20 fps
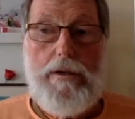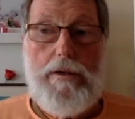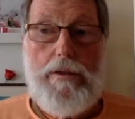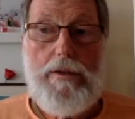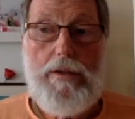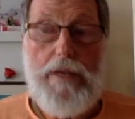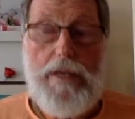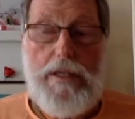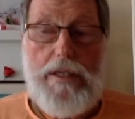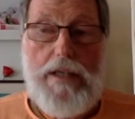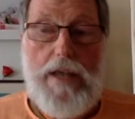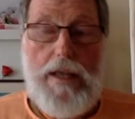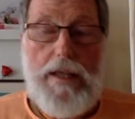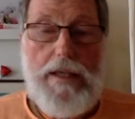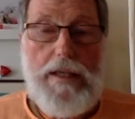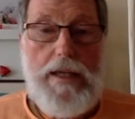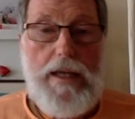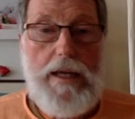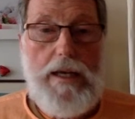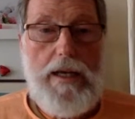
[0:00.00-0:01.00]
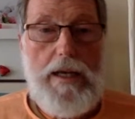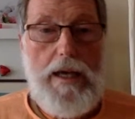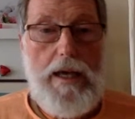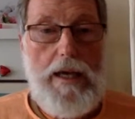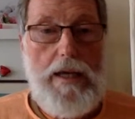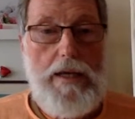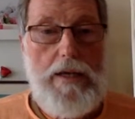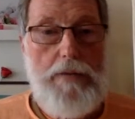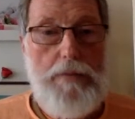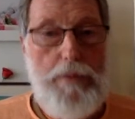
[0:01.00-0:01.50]
These are the
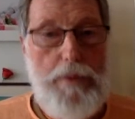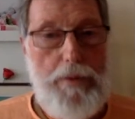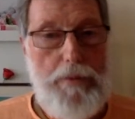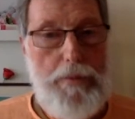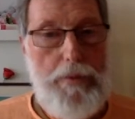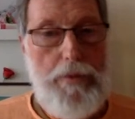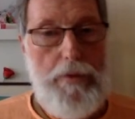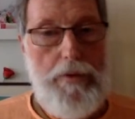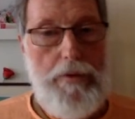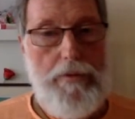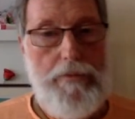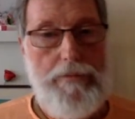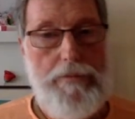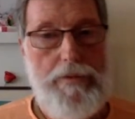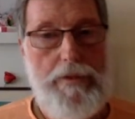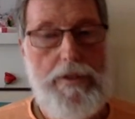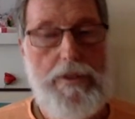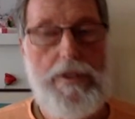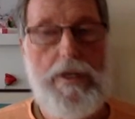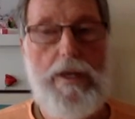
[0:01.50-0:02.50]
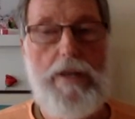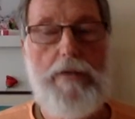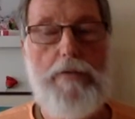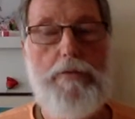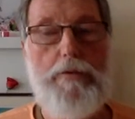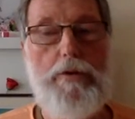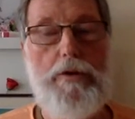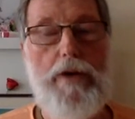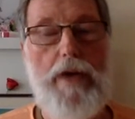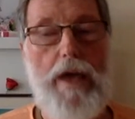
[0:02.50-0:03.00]
dedicated people. These are the
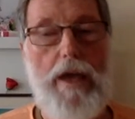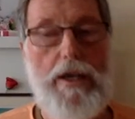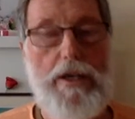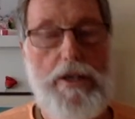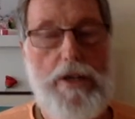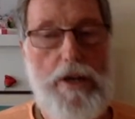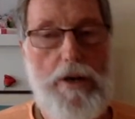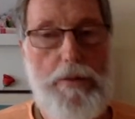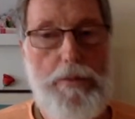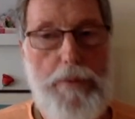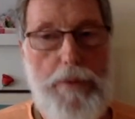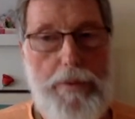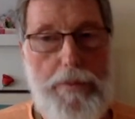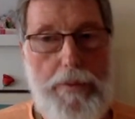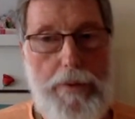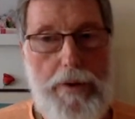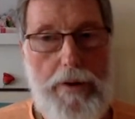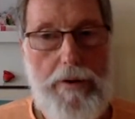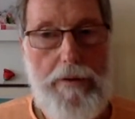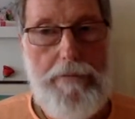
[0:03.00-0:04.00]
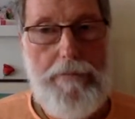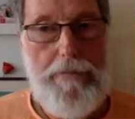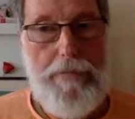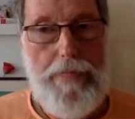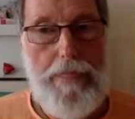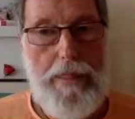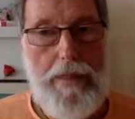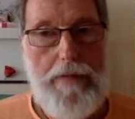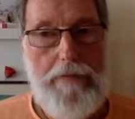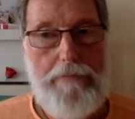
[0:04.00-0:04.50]
vocational people.
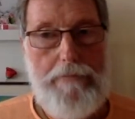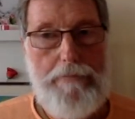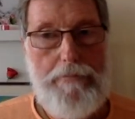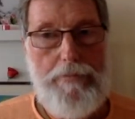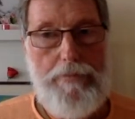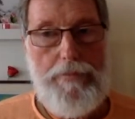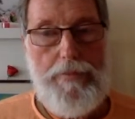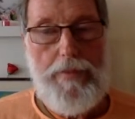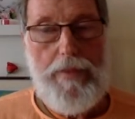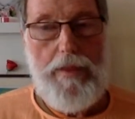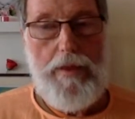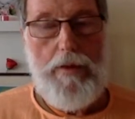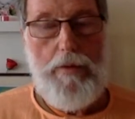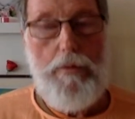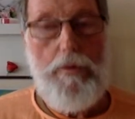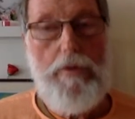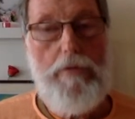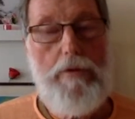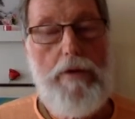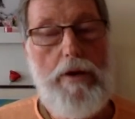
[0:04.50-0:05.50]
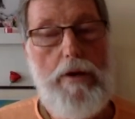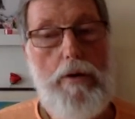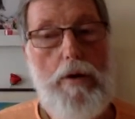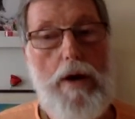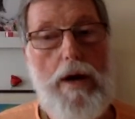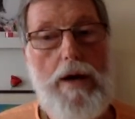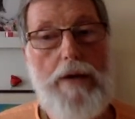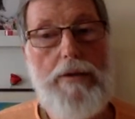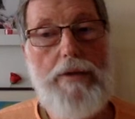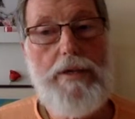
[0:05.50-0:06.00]
We
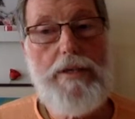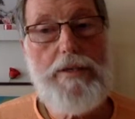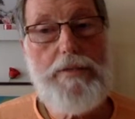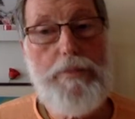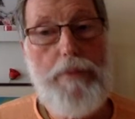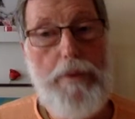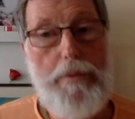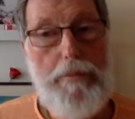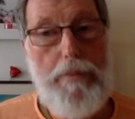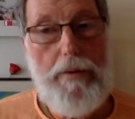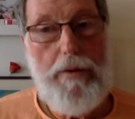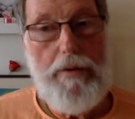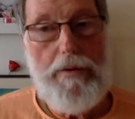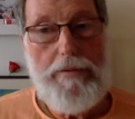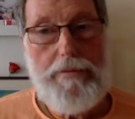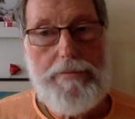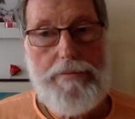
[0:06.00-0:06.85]
require these people